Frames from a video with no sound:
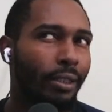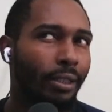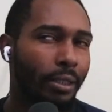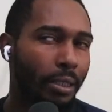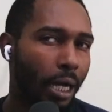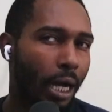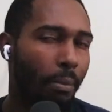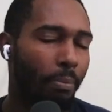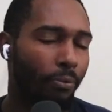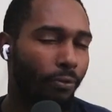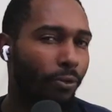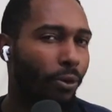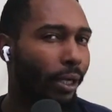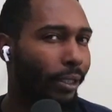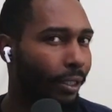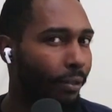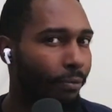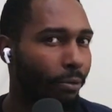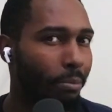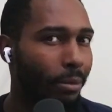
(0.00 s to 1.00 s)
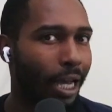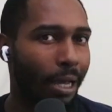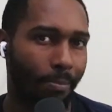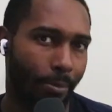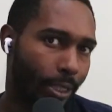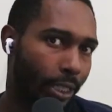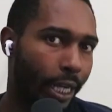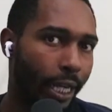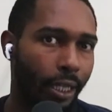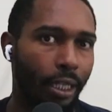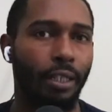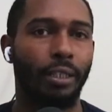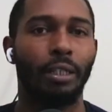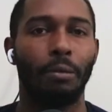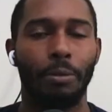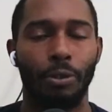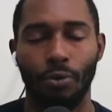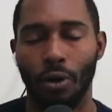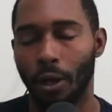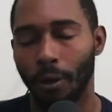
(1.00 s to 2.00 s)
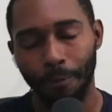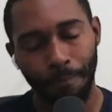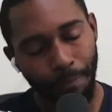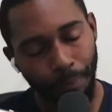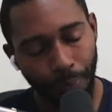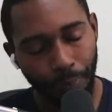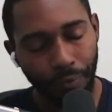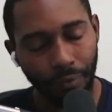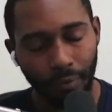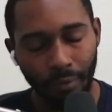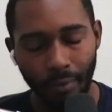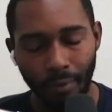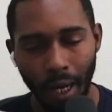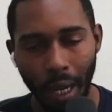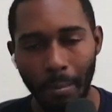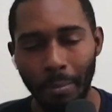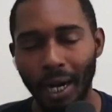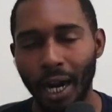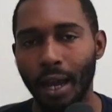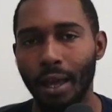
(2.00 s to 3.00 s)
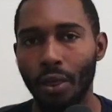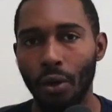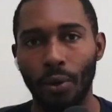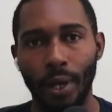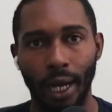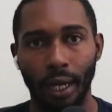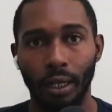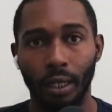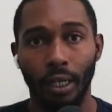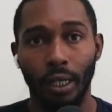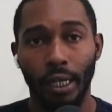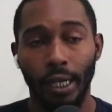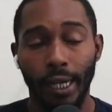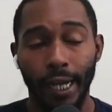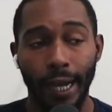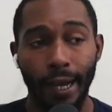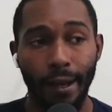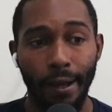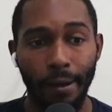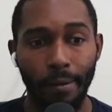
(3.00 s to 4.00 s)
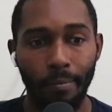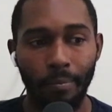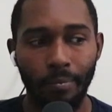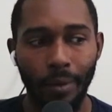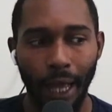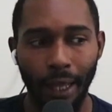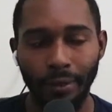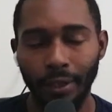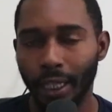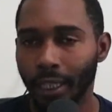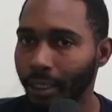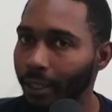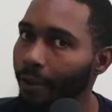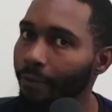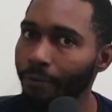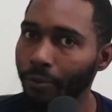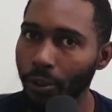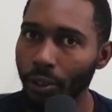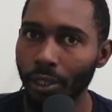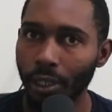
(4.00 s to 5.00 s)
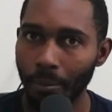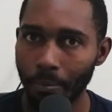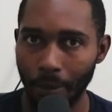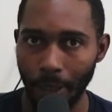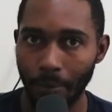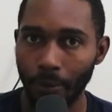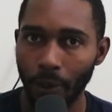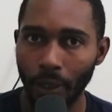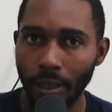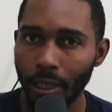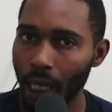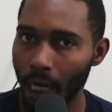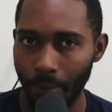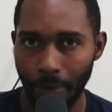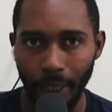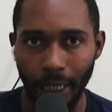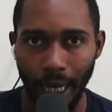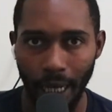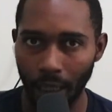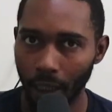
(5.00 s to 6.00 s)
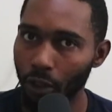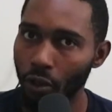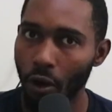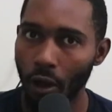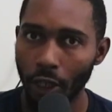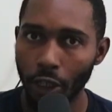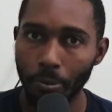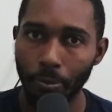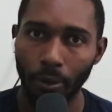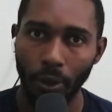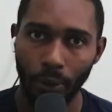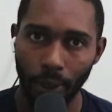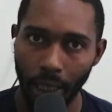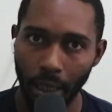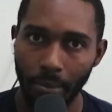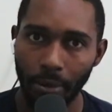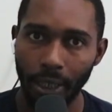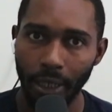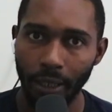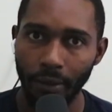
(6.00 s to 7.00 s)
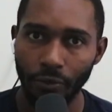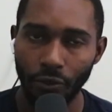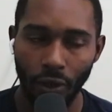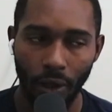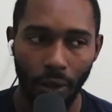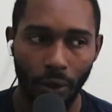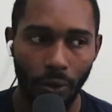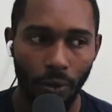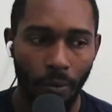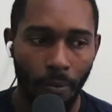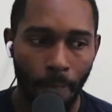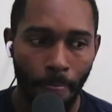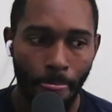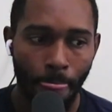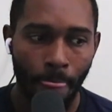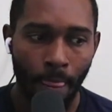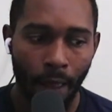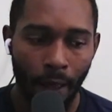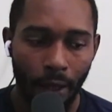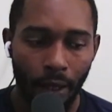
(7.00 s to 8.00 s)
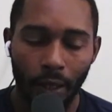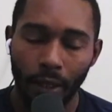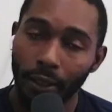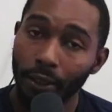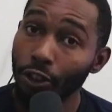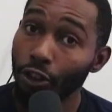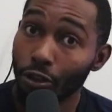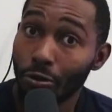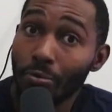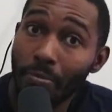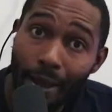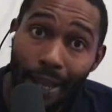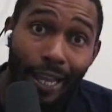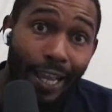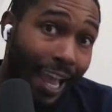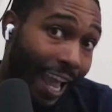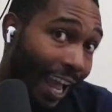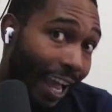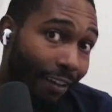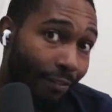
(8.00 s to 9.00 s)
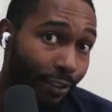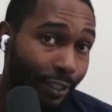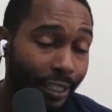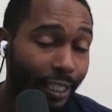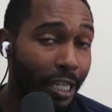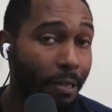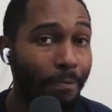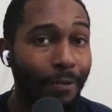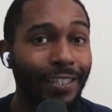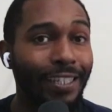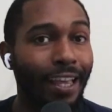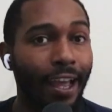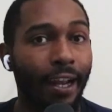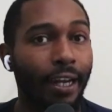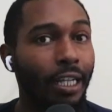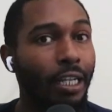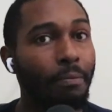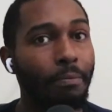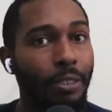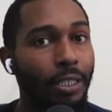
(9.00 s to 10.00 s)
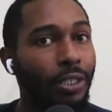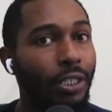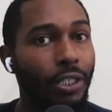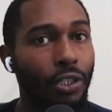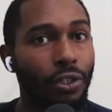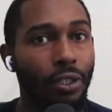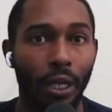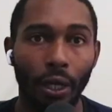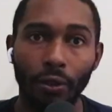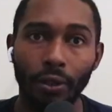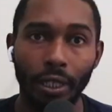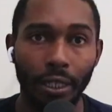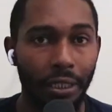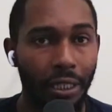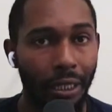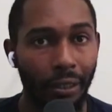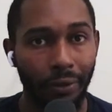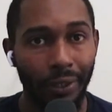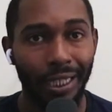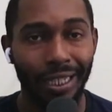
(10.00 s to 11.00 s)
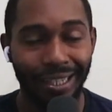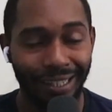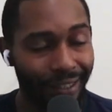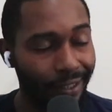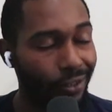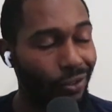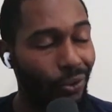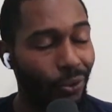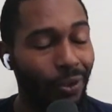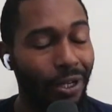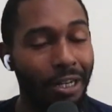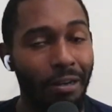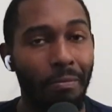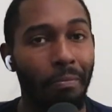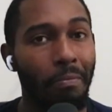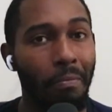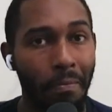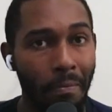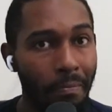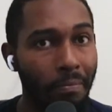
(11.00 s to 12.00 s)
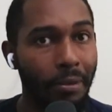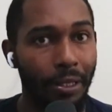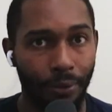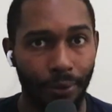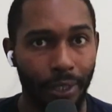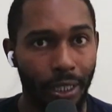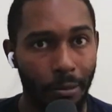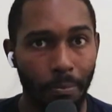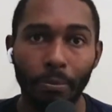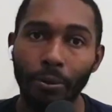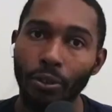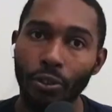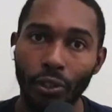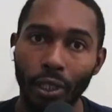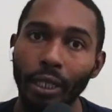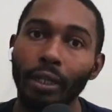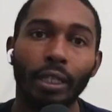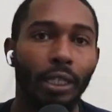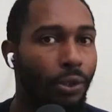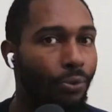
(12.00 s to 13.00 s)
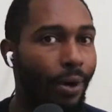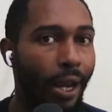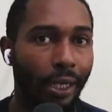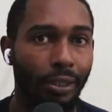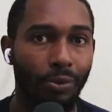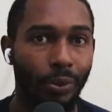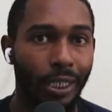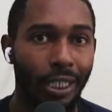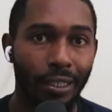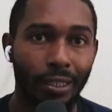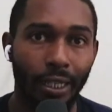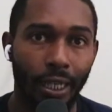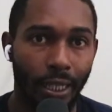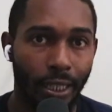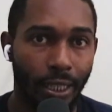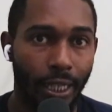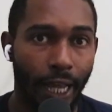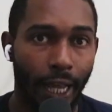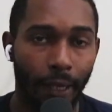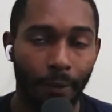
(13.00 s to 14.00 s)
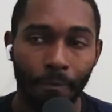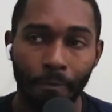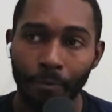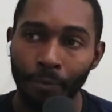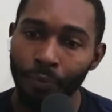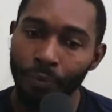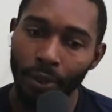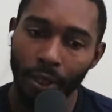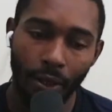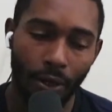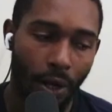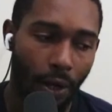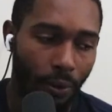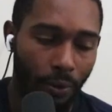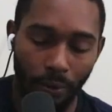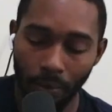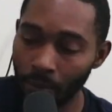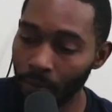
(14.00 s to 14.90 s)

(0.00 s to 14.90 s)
up front, if I'm not mistaken. I could be wrong. But either way, I think that for some people, it's going to be kind of cost prohibitive. So you may have to keep assigning, but just know that Jerry is 1,000,000% correct when he says that, you know,